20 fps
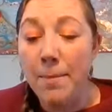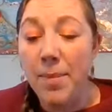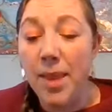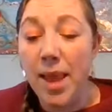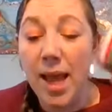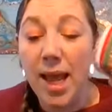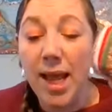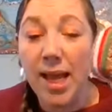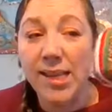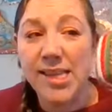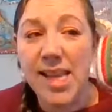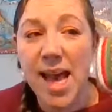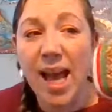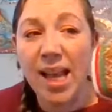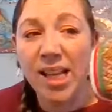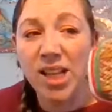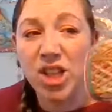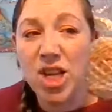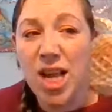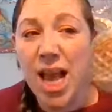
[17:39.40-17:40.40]
It
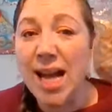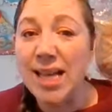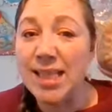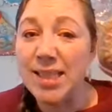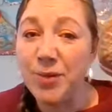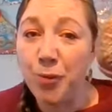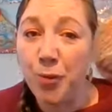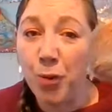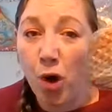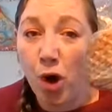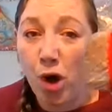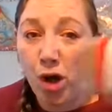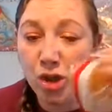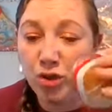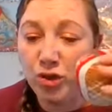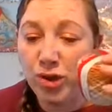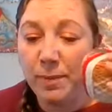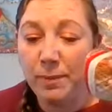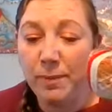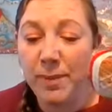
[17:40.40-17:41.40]
actually has
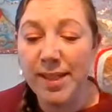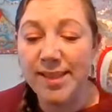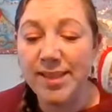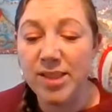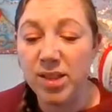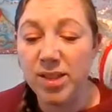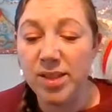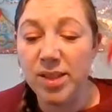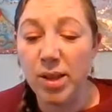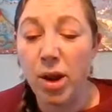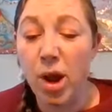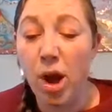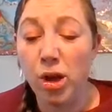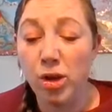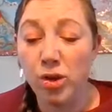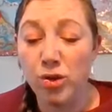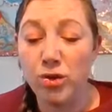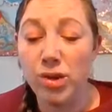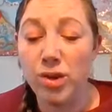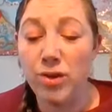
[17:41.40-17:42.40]
400 meters on
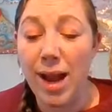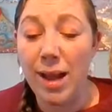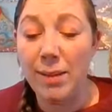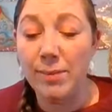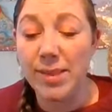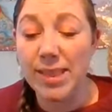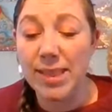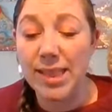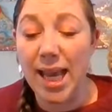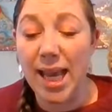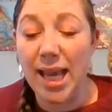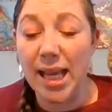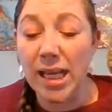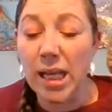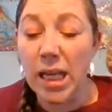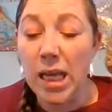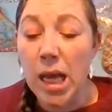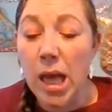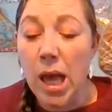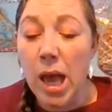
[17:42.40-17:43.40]
100 grams
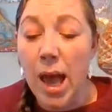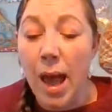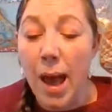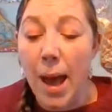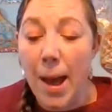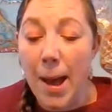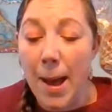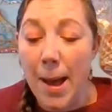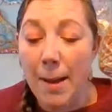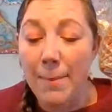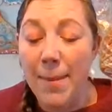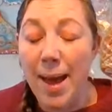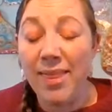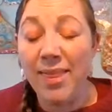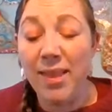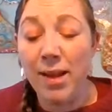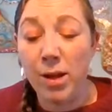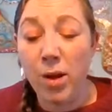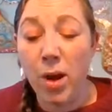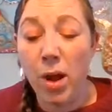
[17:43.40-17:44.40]
skein.
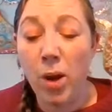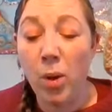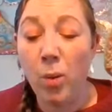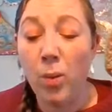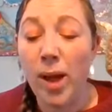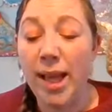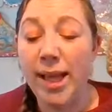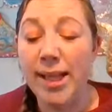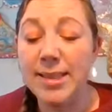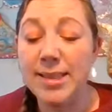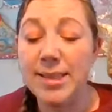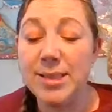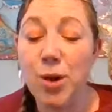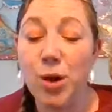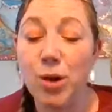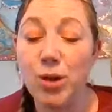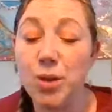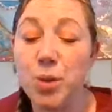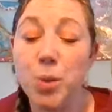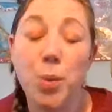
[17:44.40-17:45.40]
And the colorway it's
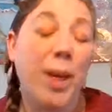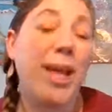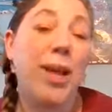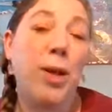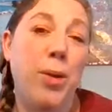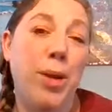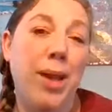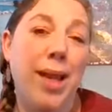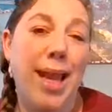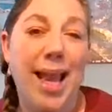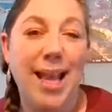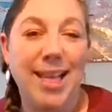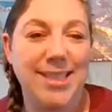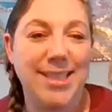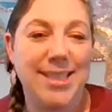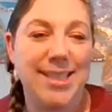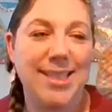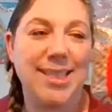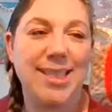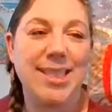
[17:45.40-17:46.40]
called Twinkle Lights.
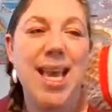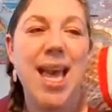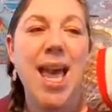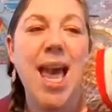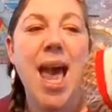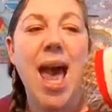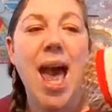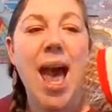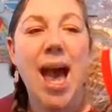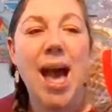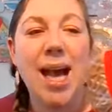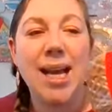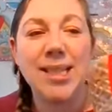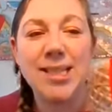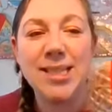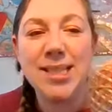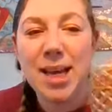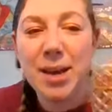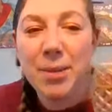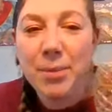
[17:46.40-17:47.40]
And
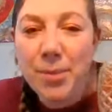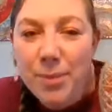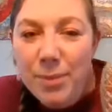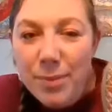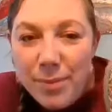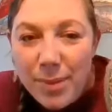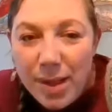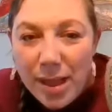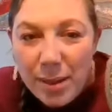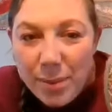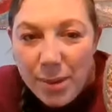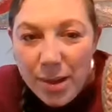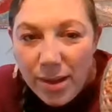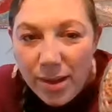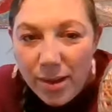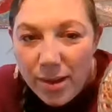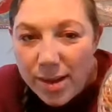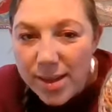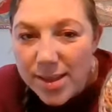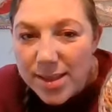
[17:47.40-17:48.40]
maybe
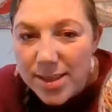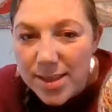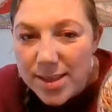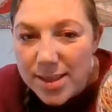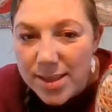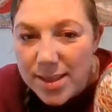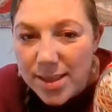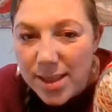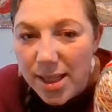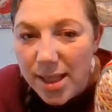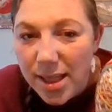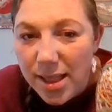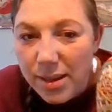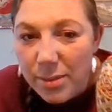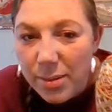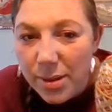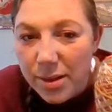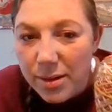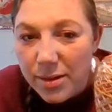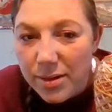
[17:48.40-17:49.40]
you can see
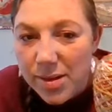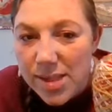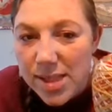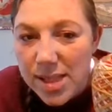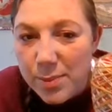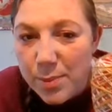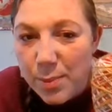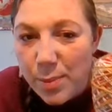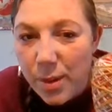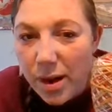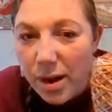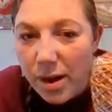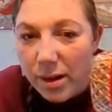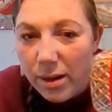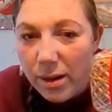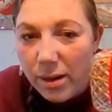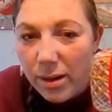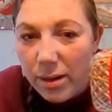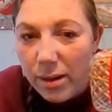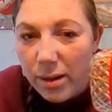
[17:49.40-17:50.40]
a bit of the
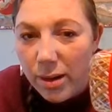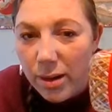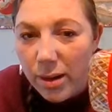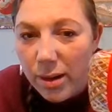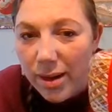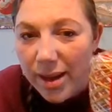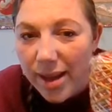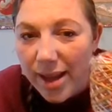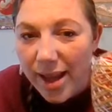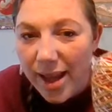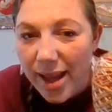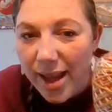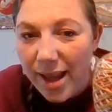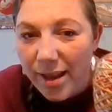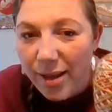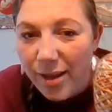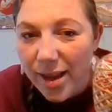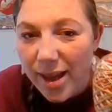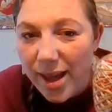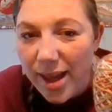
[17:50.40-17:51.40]
sparkle. Yeah,
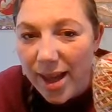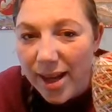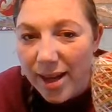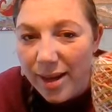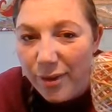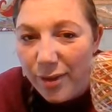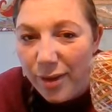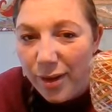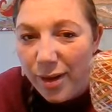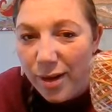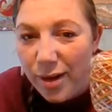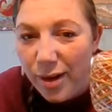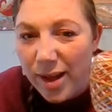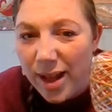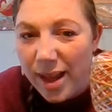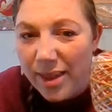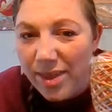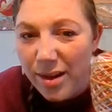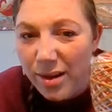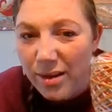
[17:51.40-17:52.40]
you can. If you look
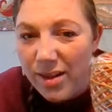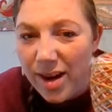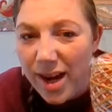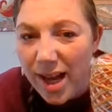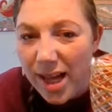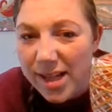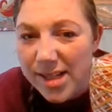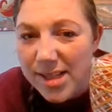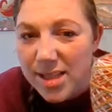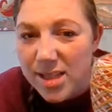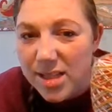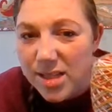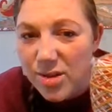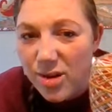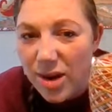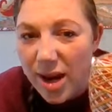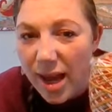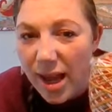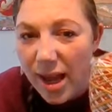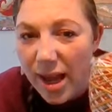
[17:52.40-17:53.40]
at the red
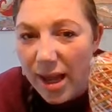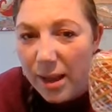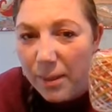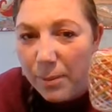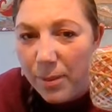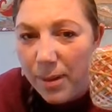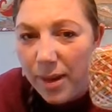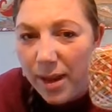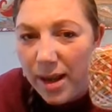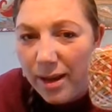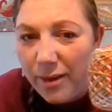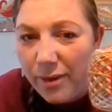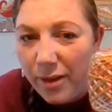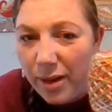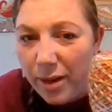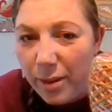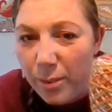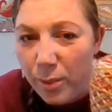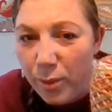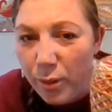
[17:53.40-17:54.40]
stripe, and if
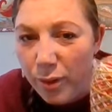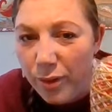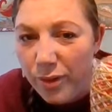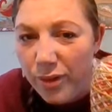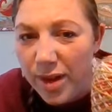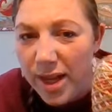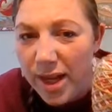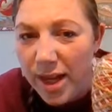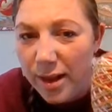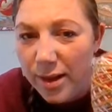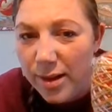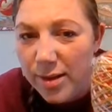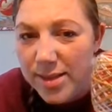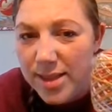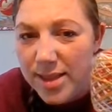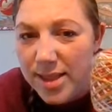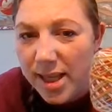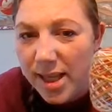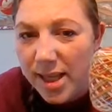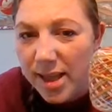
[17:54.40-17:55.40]
I move it, you
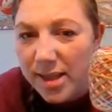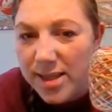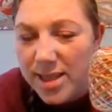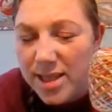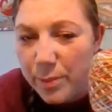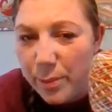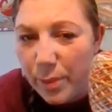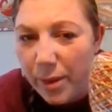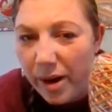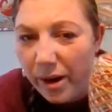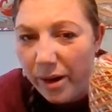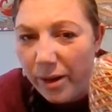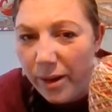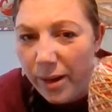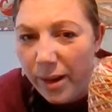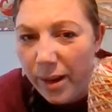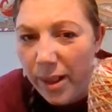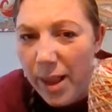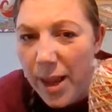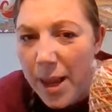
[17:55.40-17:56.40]
see the
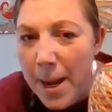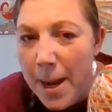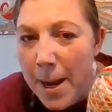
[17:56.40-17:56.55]
sparkle.